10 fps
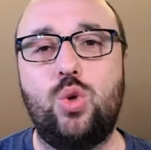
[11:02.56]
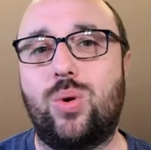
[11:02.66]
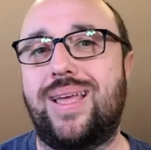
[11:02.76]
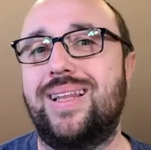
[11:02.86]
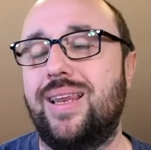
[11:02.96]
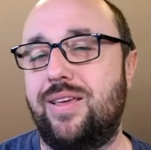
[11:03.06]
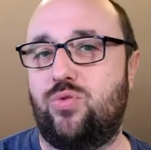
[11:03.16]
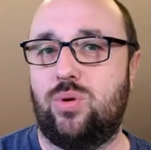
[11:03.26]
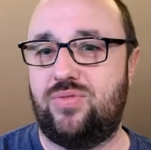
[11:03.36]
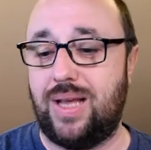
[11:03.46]
you can
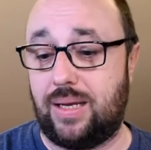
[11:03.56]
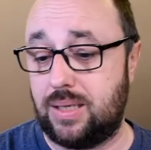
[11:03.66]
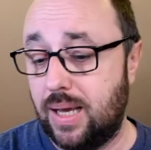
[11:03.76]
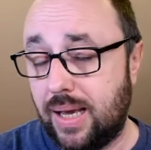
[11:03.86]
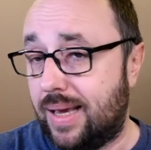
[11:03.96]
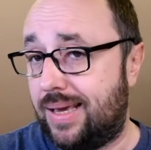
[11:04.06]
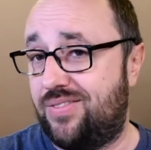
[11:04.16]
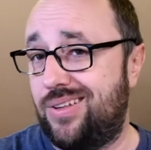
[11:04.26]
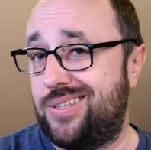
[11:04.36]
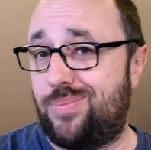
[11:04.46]
live with that.
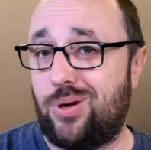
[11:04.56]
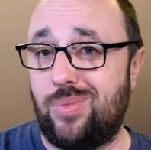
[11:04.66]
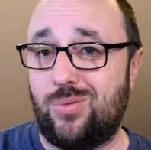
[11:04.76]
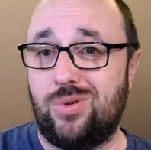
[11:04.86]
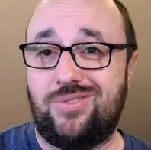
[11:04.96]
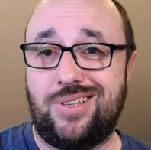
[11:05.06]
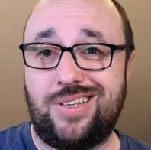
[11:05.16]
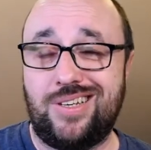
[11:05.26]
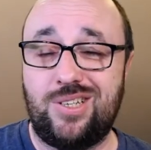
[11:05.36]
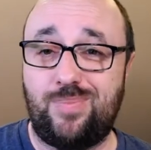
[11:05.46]
If not the problem with
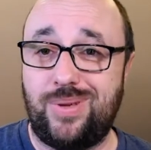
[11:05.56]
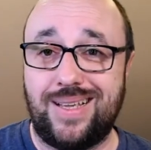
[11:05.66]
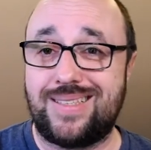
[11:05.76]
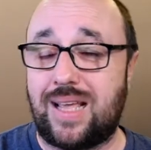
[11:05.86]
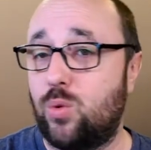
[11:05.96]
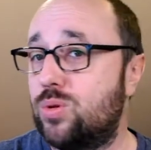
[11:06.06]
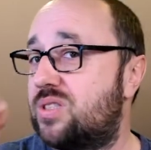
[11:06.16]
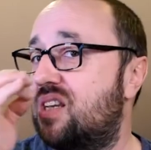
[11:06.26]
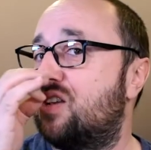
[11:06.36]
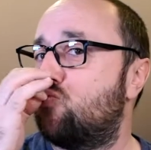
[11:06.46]
the GPS, I would
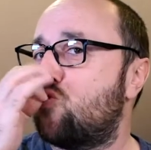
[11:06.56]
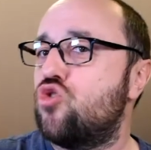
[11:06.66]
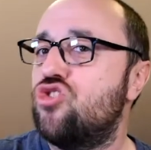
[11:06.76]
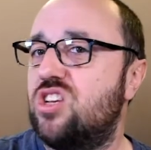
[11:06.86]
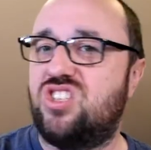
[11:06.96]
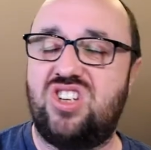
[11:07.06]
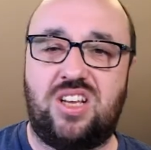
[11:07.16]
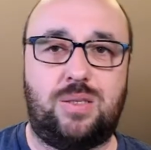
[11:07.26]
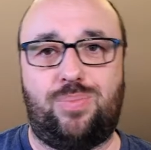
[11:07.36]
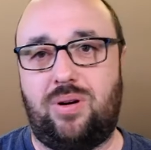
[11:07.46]
say that it's
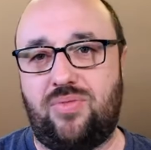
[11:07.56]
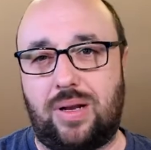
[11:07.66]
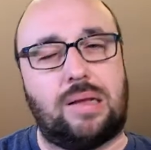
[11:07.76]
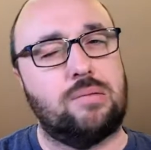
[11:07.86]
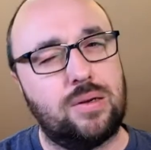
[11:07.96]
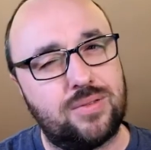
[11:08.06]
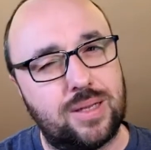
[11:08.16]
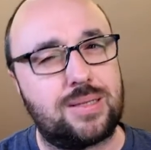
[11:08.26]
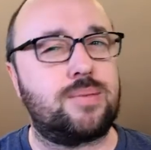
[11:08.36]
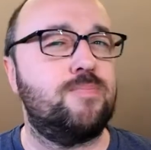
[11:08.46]
just perfect. With
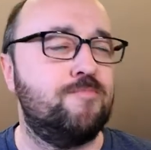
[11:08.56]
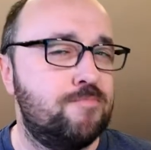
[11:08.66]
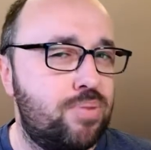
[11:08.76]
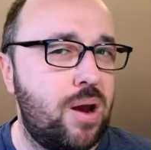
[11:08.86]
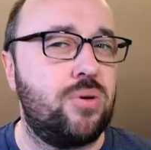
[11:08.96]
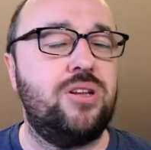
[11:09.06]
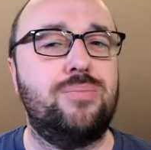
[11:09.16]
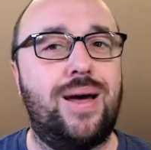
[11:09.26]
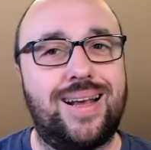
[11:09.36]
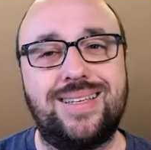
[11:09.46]
this, bear
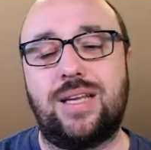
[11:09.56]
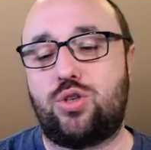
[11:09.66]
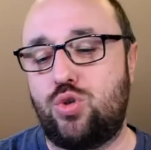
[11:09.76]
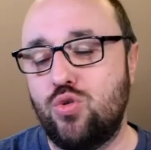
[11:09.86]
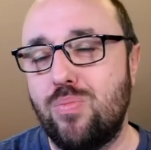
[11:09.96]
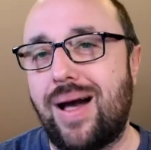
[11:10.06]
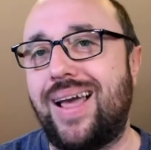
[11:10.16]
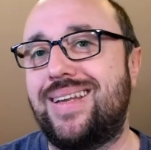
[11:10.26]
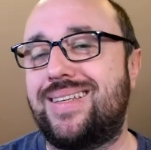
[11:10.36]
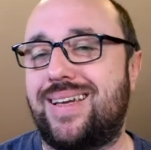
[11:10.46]
in mind that you
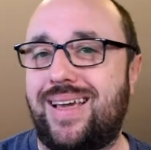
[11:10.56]
might